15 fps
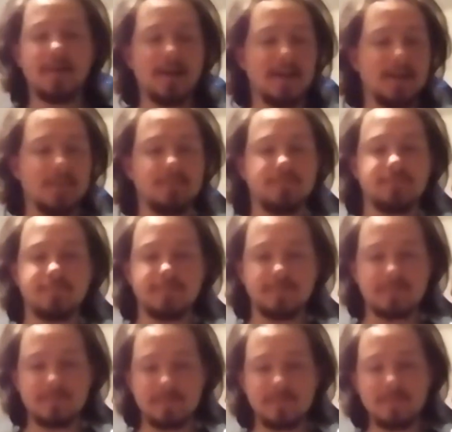but um,
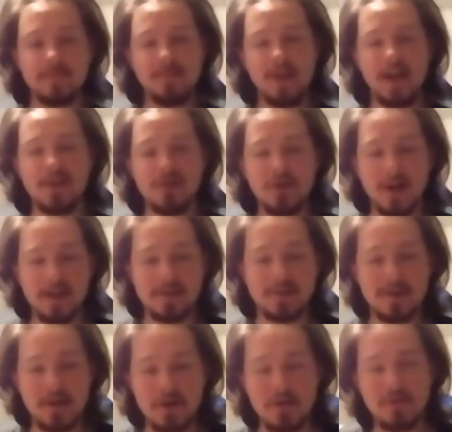as you guys
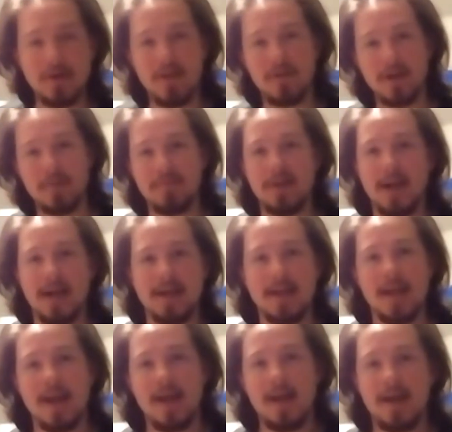know, another update.
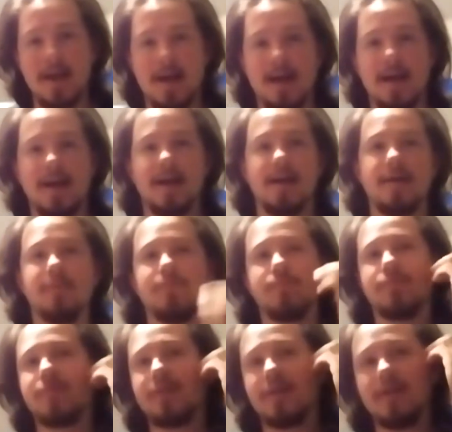
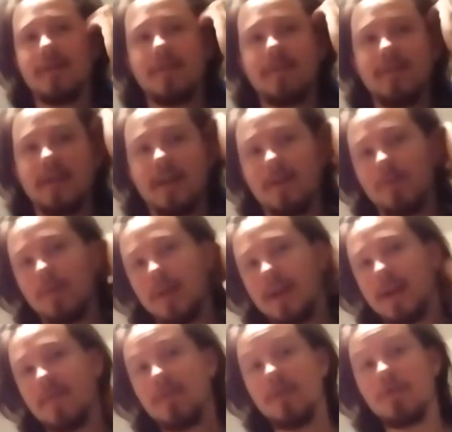Um, the
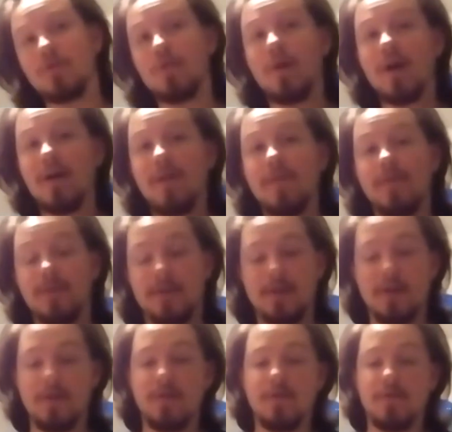week of the 12th,
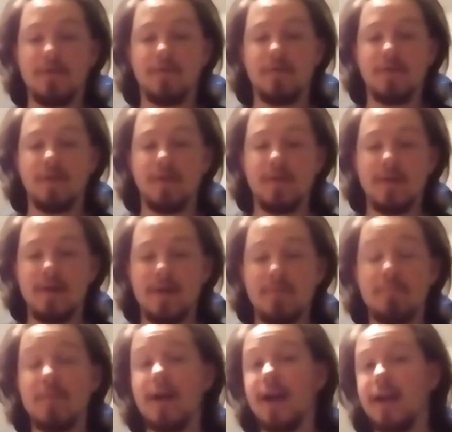so
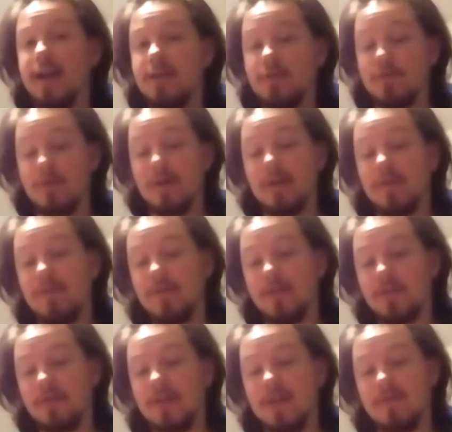May 12th,
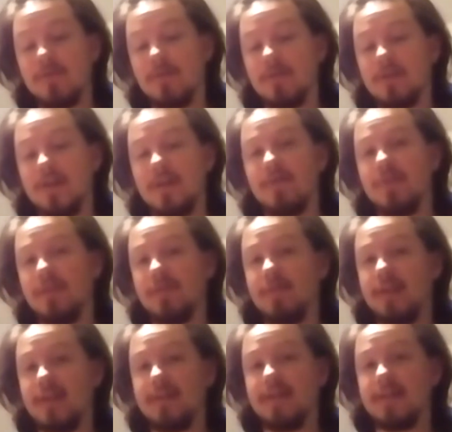13th, 14th,
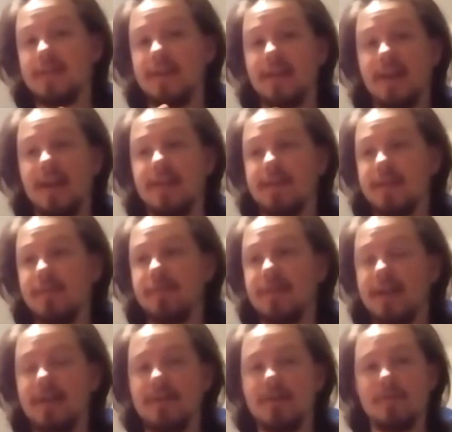15th, 16th, and
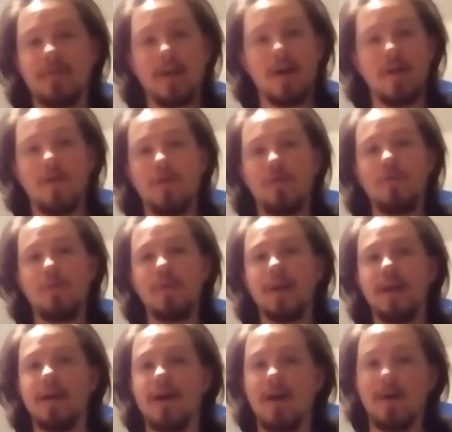17th. So that whole
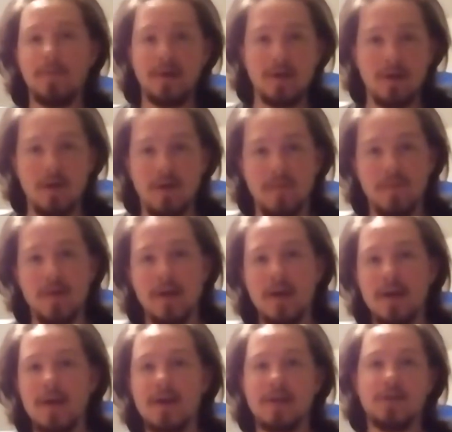week I'll be off.
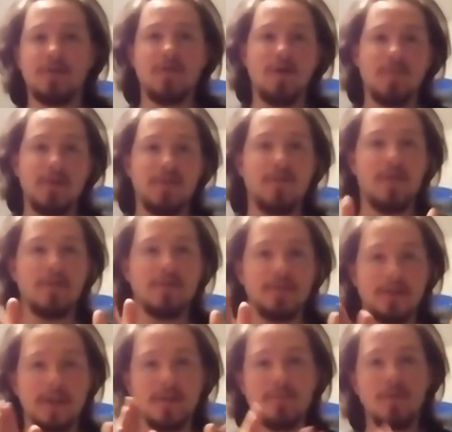So I'll be
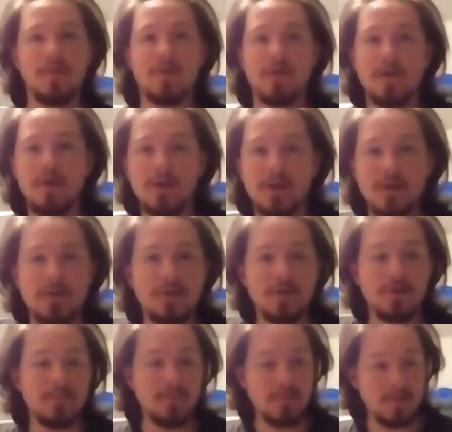focusing more on
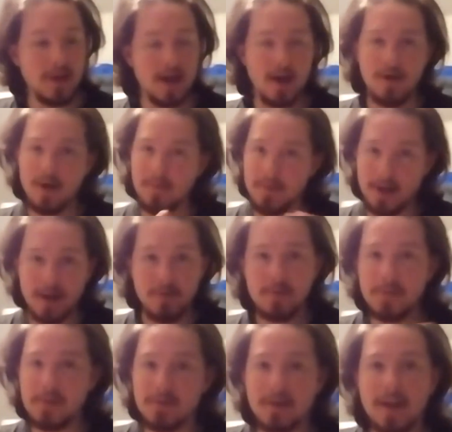YouTube. I mean, I'm
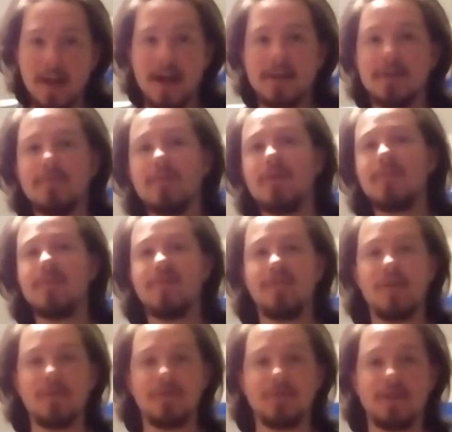gonna be relaxing, but I'm gonna
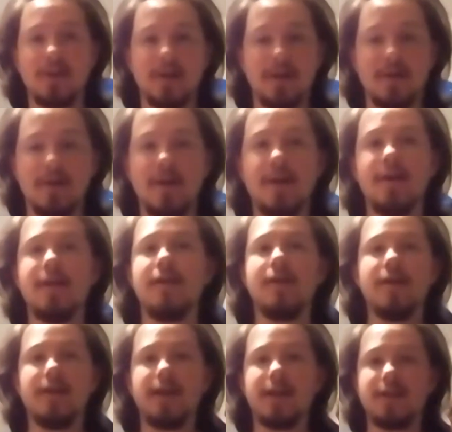focus here,
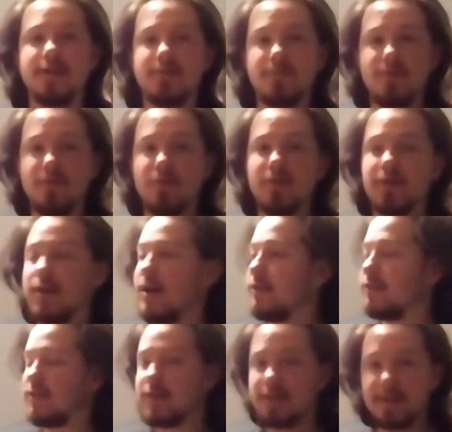getting some more
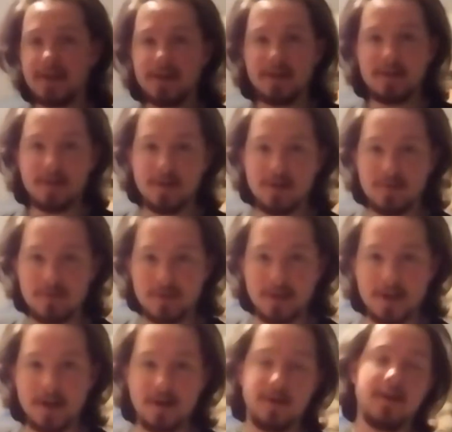organizing and cleaning done over
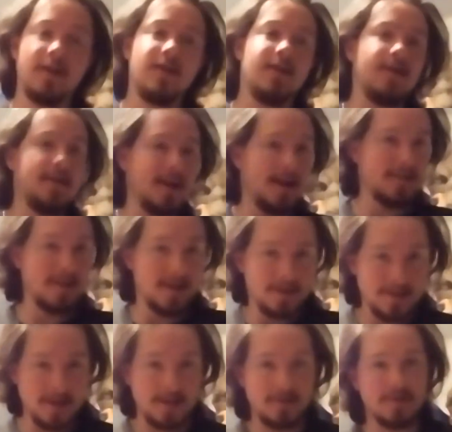there. And
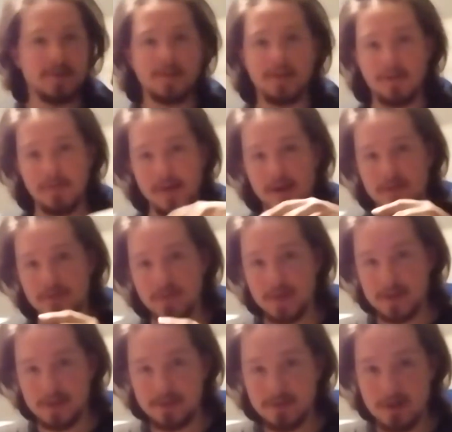that section, so actually
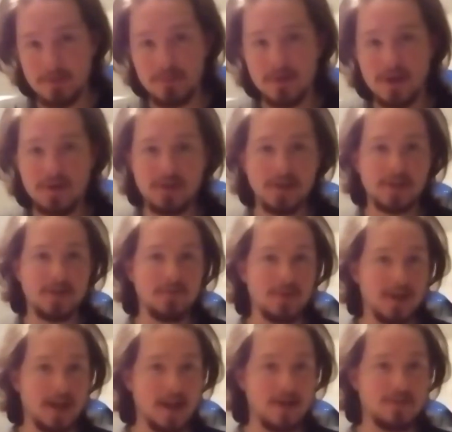we could start projects and
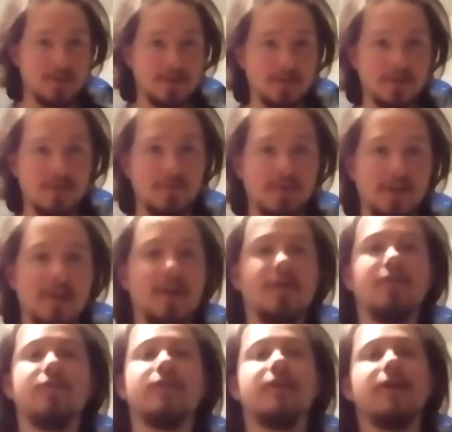we could actually start
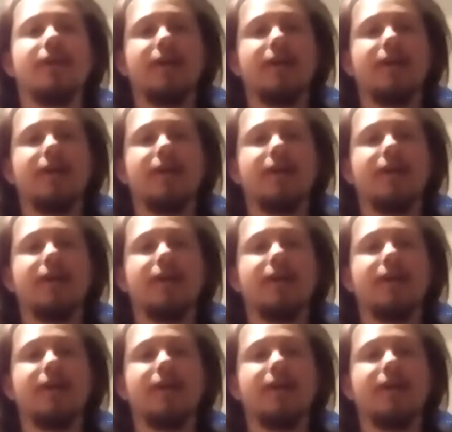videos